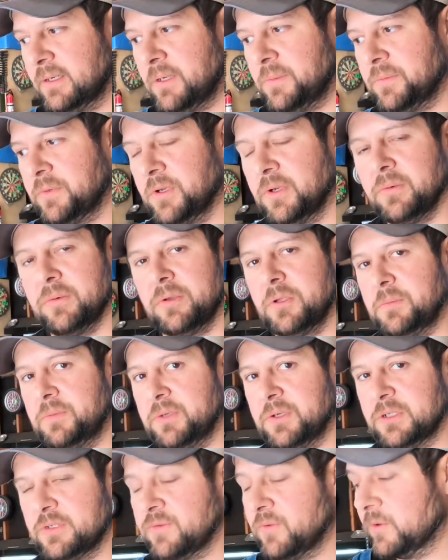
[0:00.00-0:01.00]
I'm gonna really
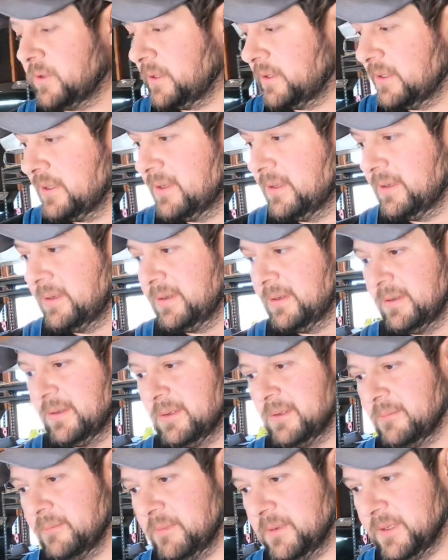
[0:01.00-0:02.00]
push for it,
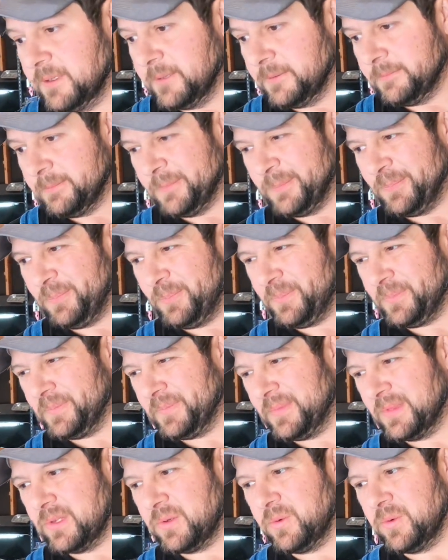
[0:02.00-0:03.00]
but
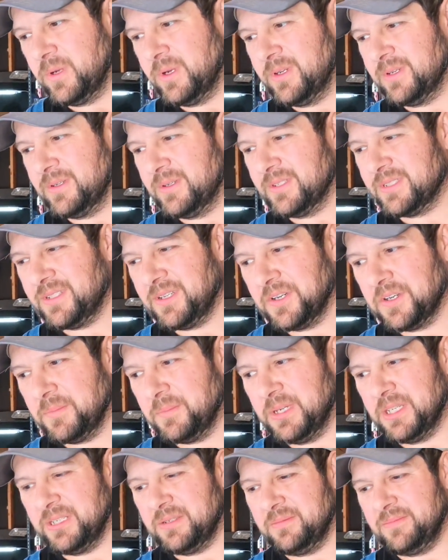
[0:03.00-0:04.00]
it's not
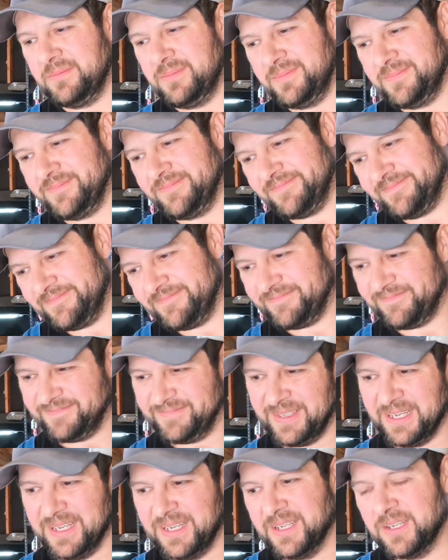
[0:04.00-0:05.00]
gonna be
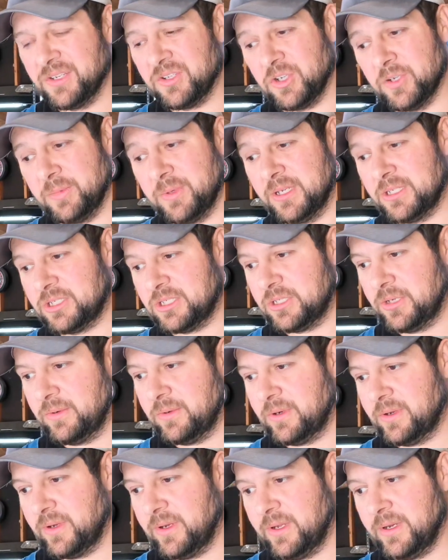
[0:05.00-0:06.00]
too much
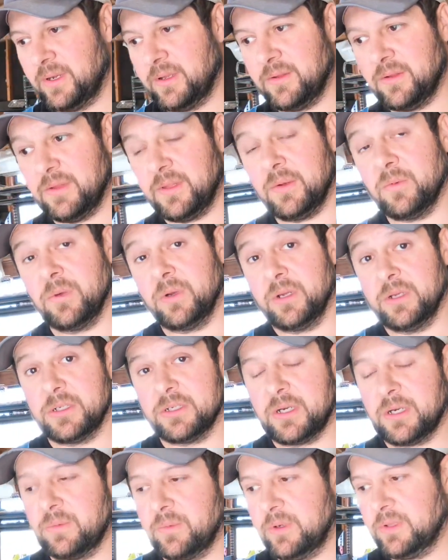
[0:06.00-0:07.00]
going on other than we're gonna
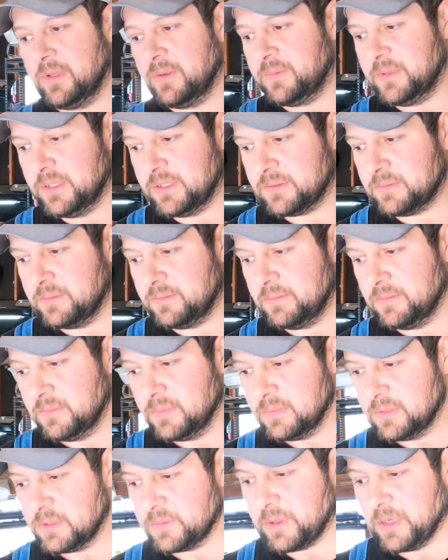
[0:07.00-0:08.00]
try to weld up these
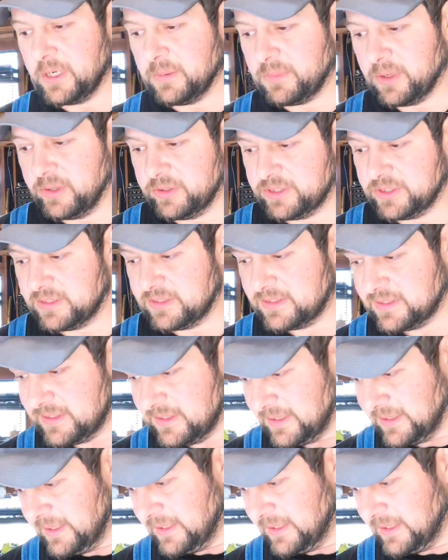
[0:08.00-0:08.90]
spring perches.